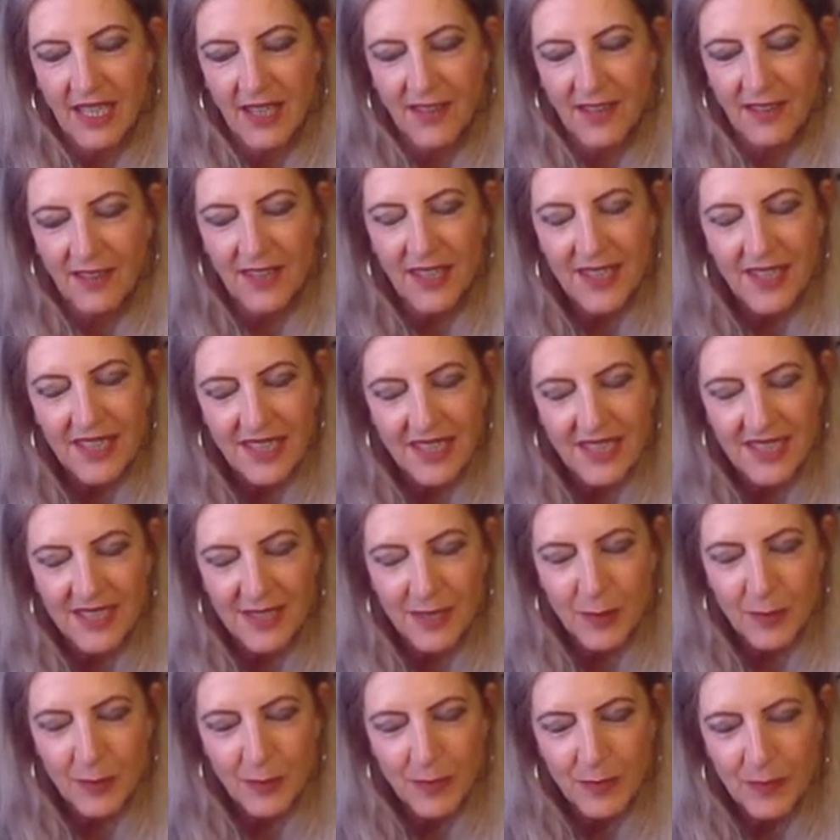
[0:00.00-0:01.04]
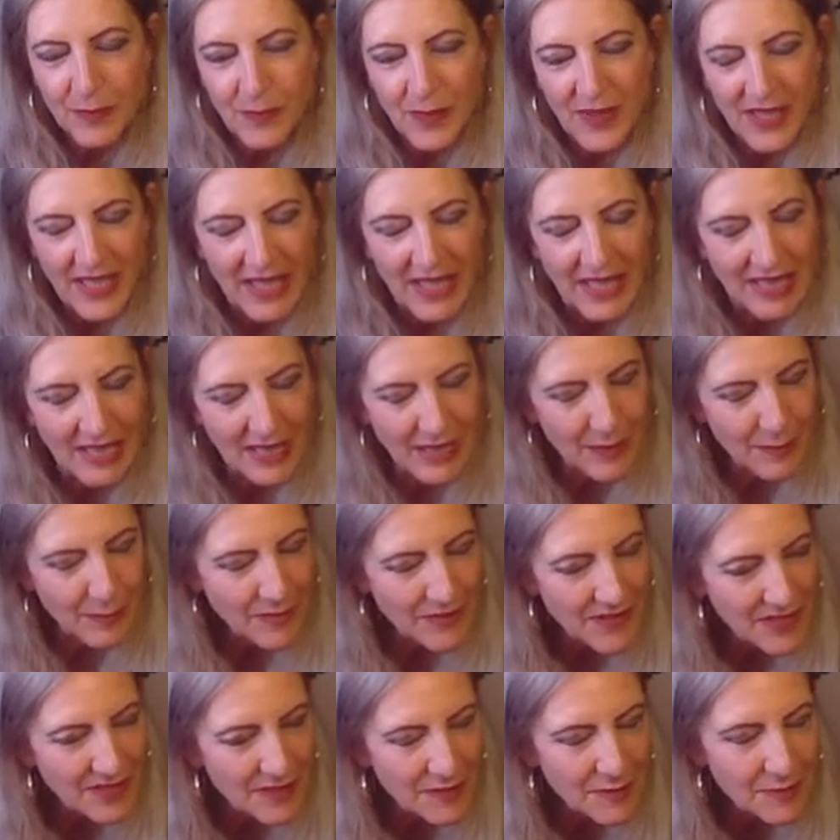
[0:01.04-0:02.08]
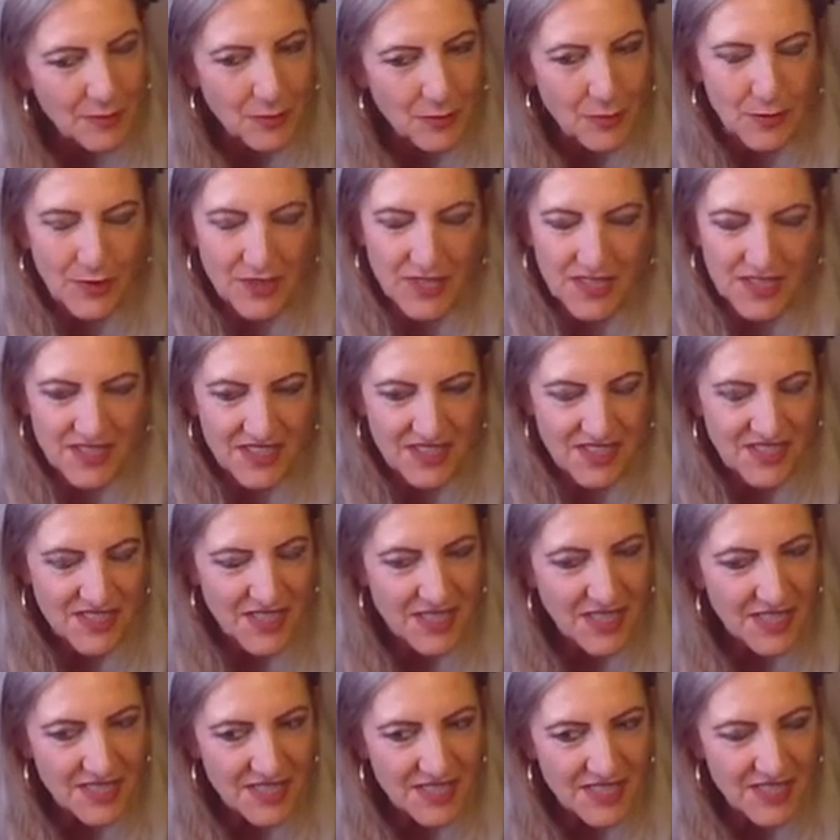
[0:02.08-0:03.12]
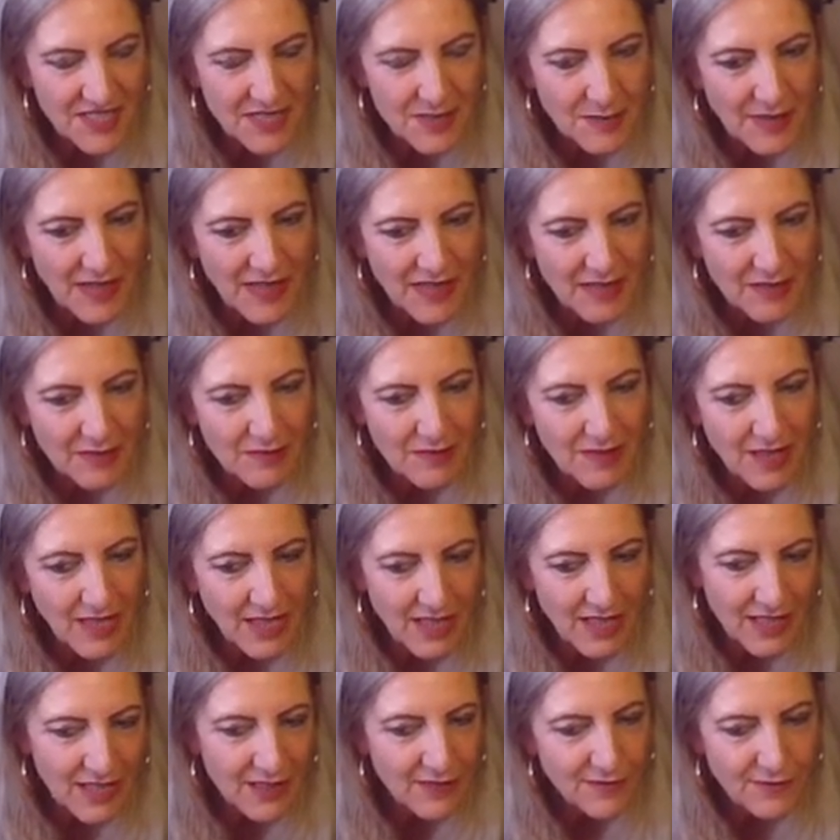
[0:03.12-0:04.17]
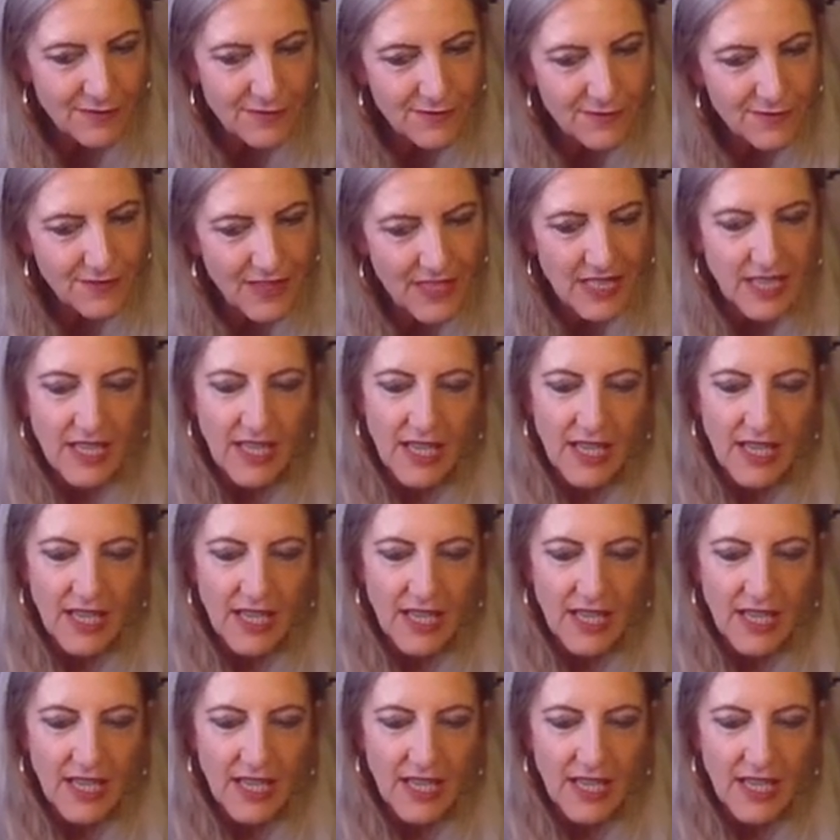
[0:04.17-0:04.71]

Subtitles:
I think, a little bit happier, more excited about life,